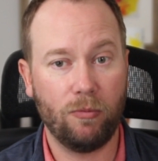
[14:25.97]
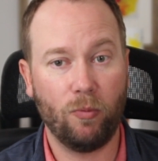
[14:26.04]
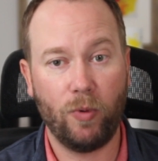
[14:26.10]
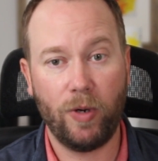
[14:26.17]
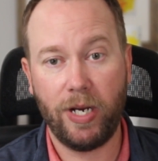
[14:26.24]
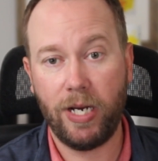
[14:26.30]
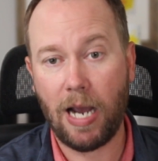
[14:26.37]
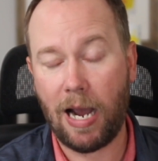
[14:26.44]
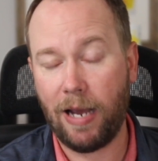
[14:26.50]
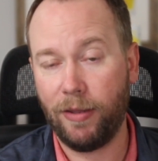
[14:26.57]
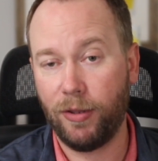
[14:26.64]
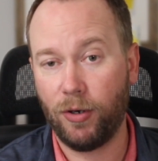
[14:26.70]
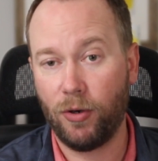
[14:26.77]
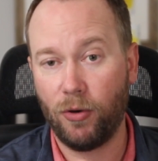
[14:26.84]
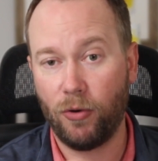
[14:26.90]
we
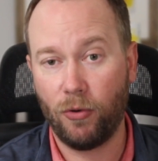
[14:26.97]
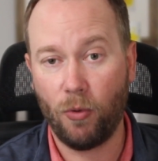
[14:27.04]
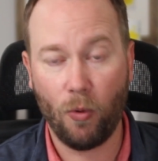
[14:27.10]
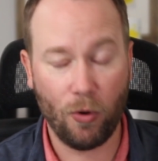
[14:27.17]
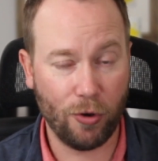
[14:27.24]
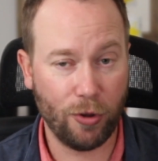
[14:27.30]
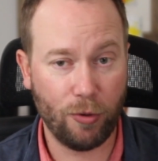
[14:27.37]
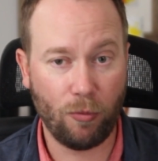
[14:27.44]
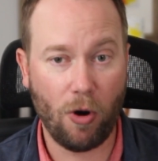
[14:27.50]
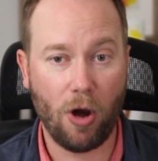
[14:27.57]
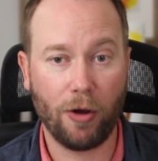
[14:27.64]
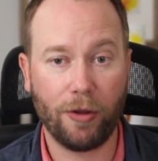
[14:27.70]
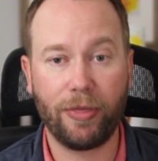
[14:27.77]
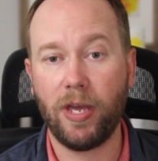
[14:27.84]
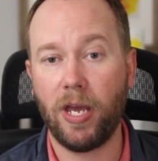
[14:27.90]
either order the
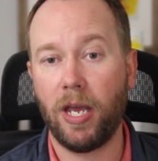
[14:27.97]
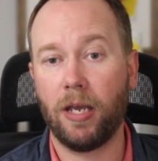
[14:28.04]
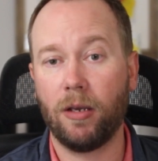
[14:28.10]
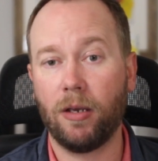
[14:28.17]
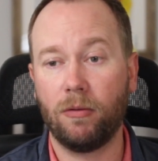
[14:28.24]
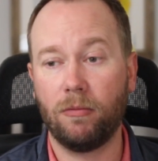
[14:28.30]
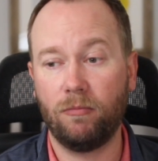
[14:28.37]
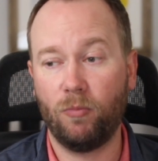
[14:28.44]
wrong thing,